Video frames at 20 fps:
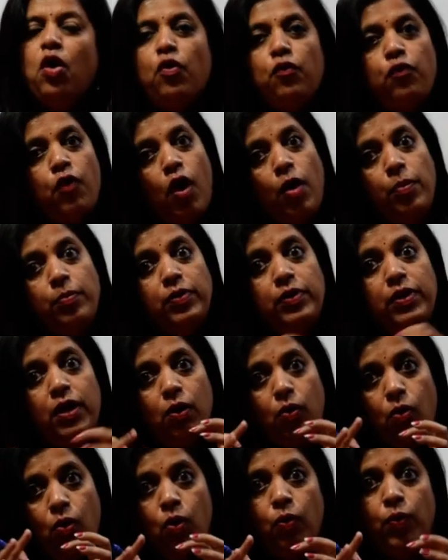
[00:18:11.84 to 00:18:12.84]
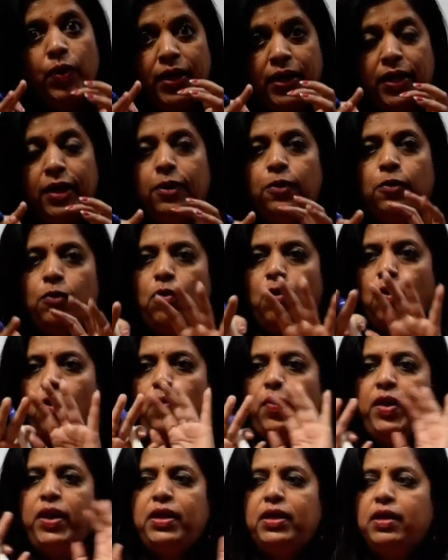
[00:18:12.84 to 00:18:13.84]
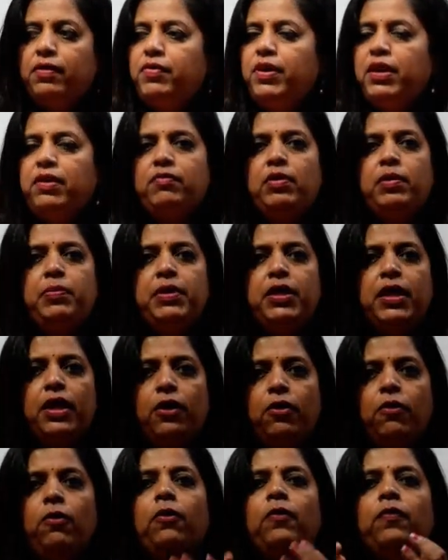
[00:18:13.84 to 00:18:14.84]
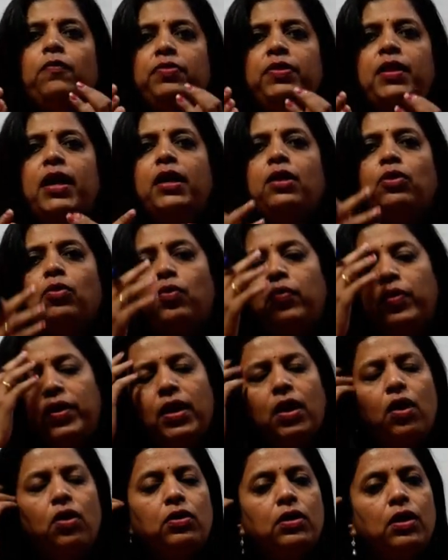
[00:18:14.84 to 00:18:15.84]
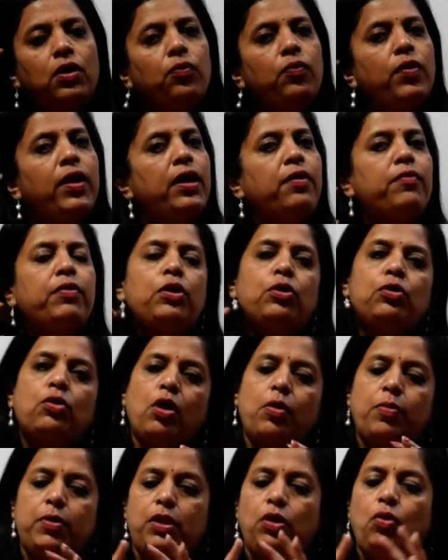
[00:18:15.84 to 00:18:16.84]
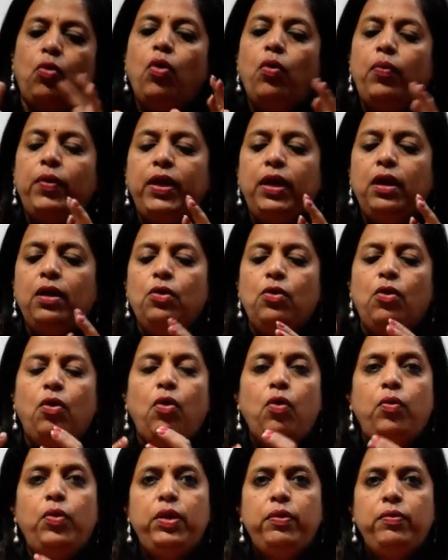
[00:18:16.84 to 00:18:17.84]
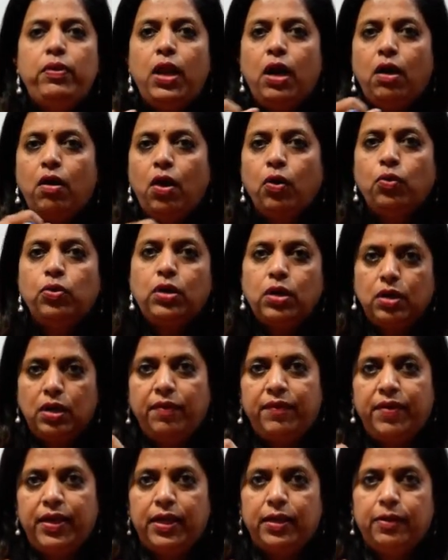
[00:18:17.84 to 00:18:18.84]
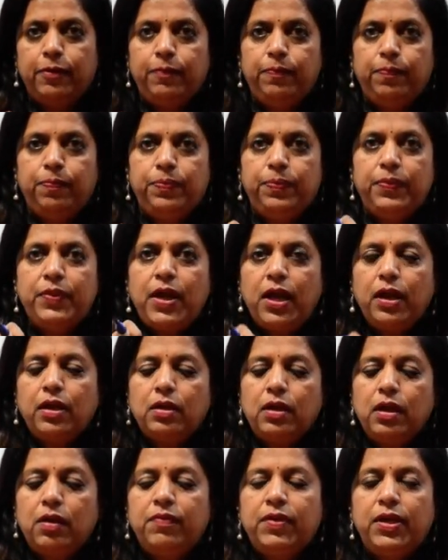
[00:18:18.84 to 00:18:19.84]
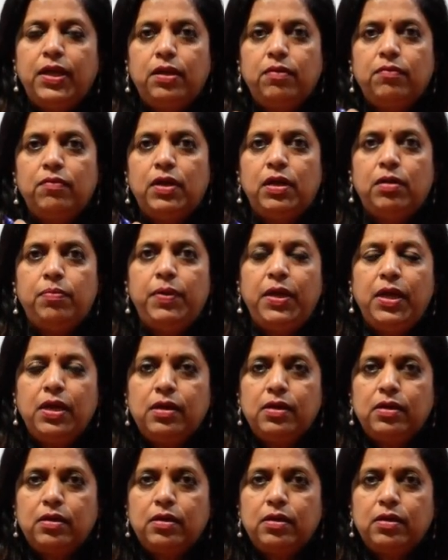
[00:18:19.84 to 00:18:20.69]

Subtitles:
formed with the ovary. Ovary covering will be there, no? That ovary, or the whenever you talk about ovary will have outer covering. That covering will be